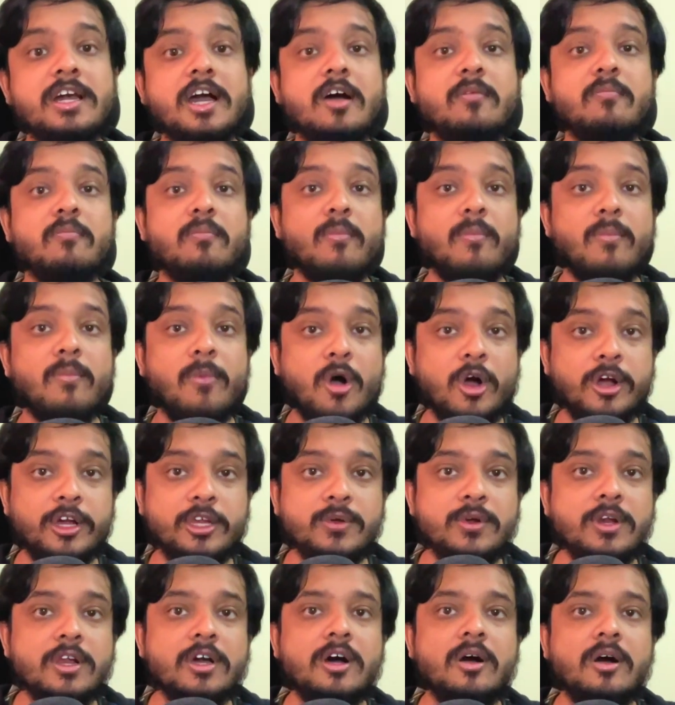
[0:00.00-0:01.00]
a
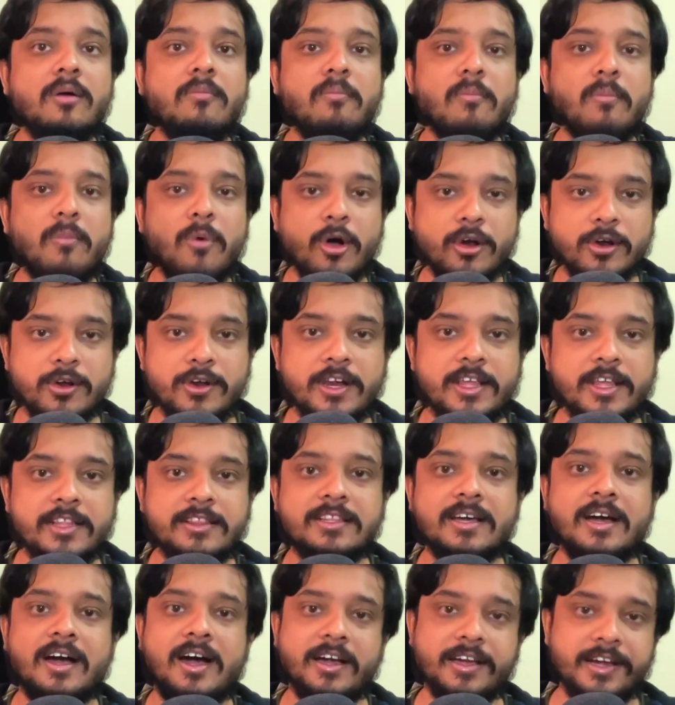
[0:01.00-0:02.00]
modular
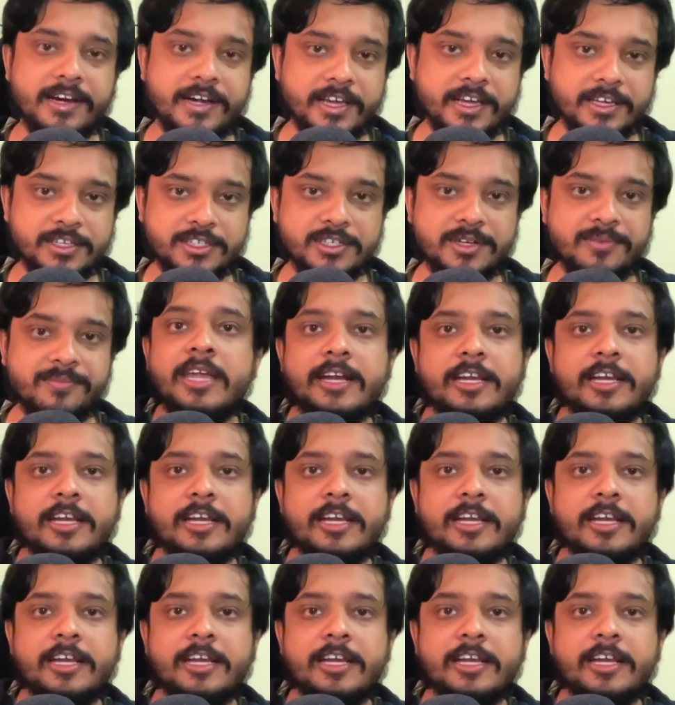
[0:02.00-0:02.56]
monolith architecture.